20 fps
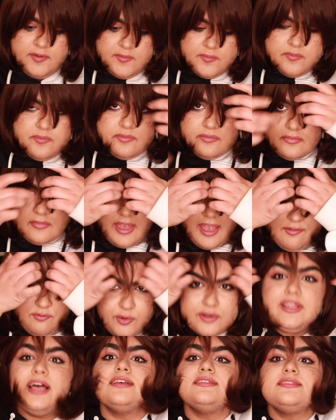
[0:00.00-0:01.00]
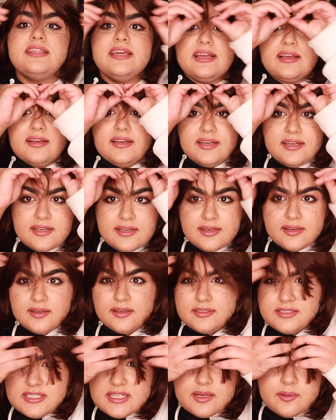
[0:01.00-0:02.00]
I have one last thing
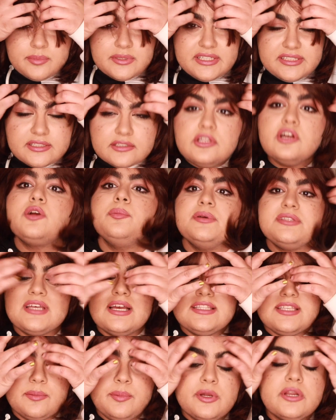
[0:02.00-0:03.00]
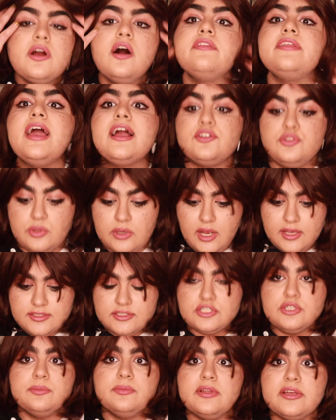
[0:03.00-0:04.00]
to complete the look besides like putting on the actual
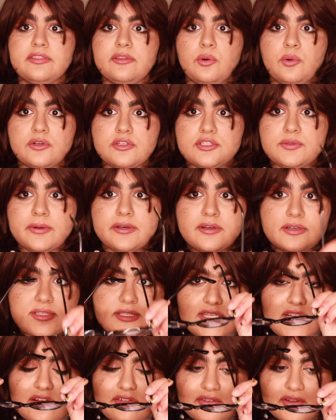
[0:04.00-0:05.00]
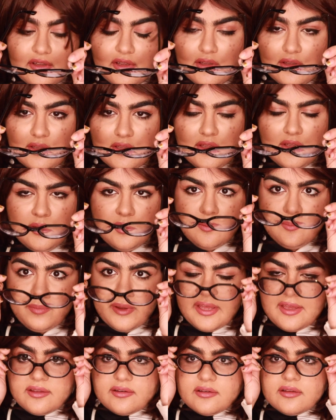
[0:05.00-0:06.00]
costume, like the orange sweater and stuff.
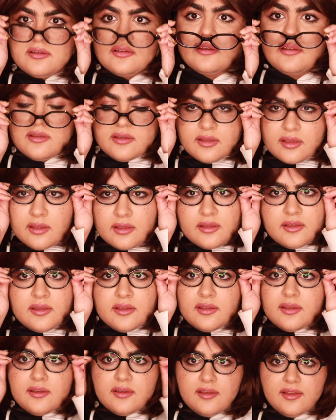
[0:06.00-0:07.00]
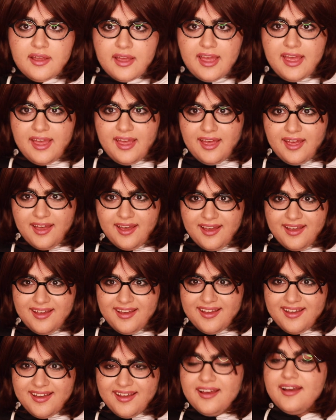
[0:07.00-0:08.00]
But,
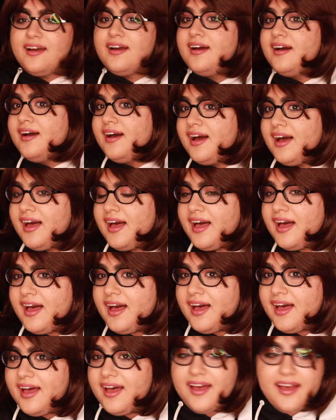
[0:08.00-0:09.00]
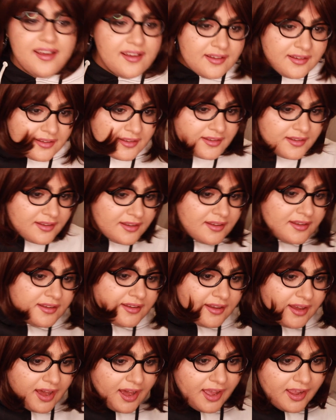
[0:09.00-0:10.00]
huh? Huh?
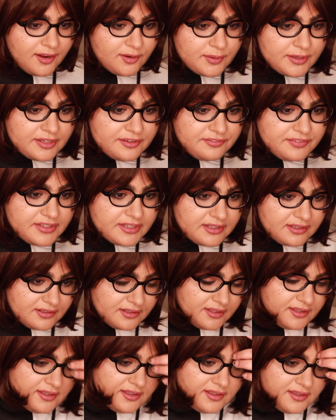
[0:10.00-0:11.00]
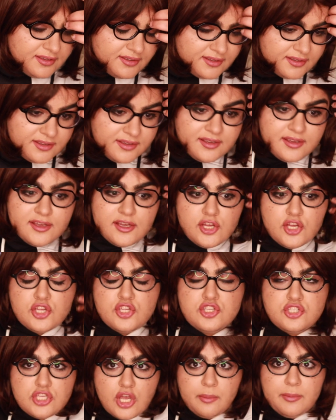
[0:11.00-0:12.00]
I already feel
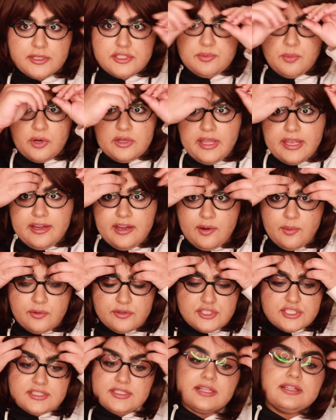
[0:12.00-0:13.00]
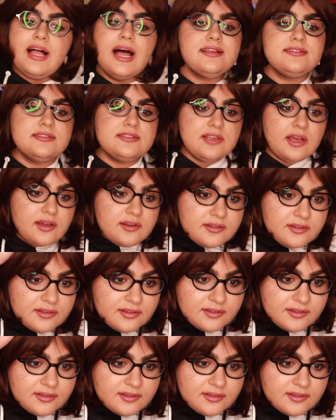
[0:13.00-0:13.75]
so much more like her with just the glasses on.